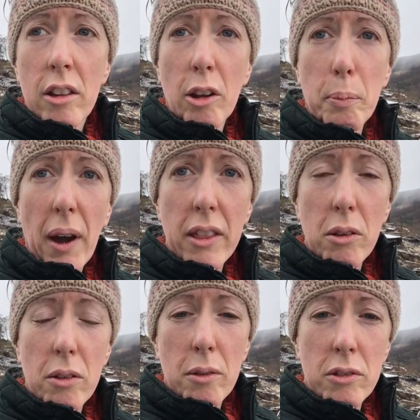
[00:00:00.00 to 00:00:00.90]
So by
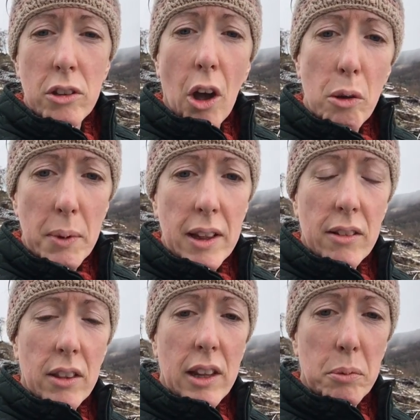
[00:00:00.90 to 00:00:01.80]
no
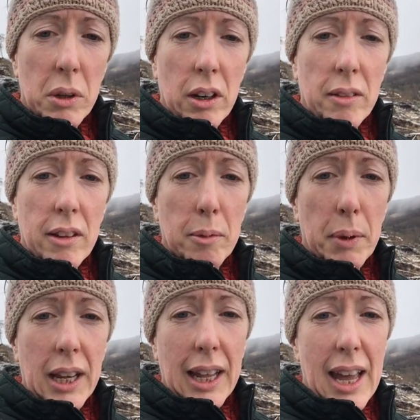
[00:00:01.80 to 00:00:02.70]
means are these woodlands
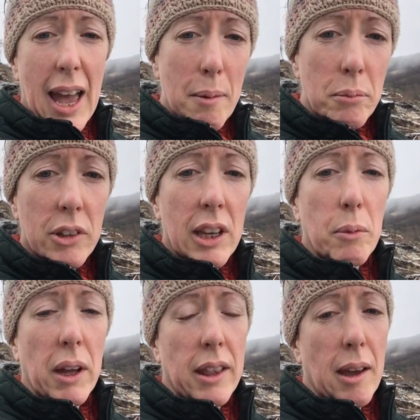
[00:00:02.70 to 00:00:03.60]
completely empty
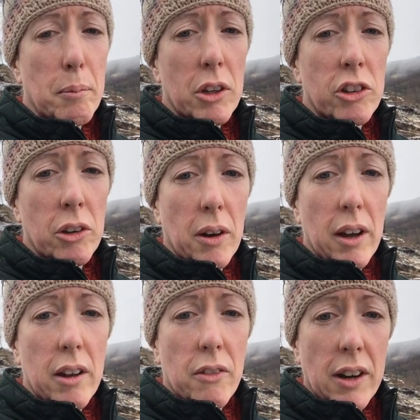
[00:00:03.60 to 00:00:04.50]
when they're
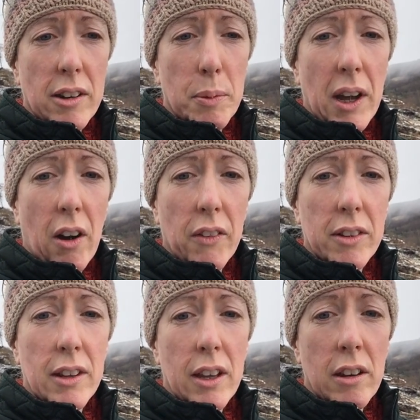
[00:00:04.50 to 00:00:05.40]
mature and ready to be
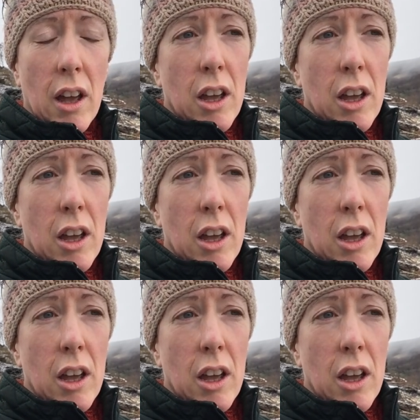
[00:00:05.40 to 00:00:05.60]
harvested.